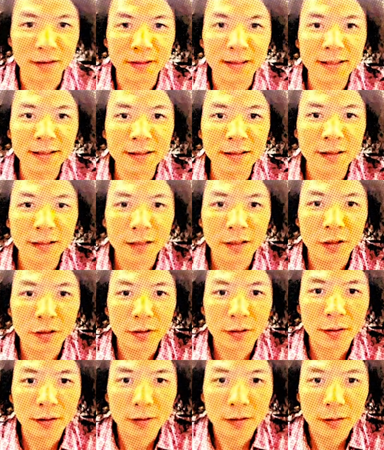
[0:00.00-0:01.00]
this
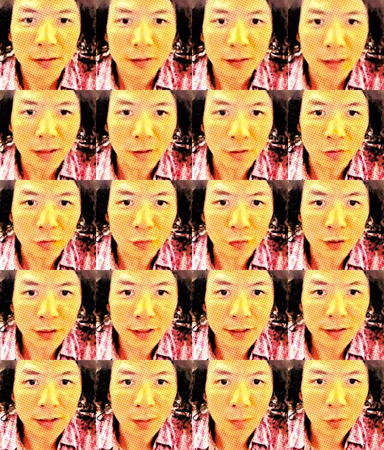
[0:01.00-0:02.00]

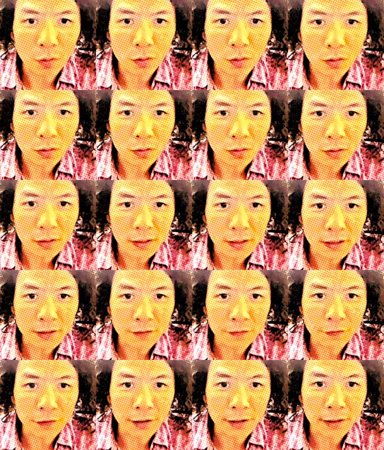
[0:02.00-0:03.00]
reasonable is
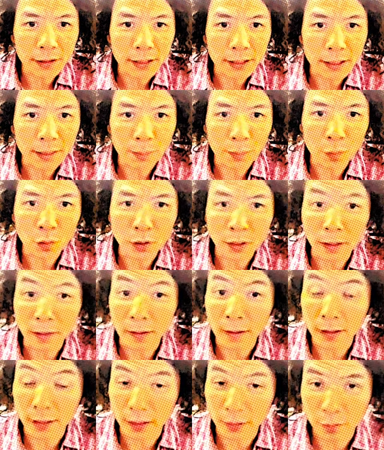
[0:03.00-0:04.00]
very important
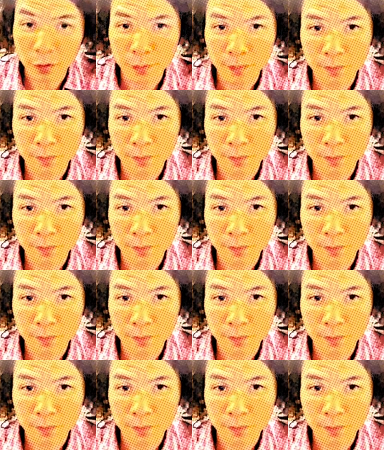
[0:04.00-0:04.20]
term.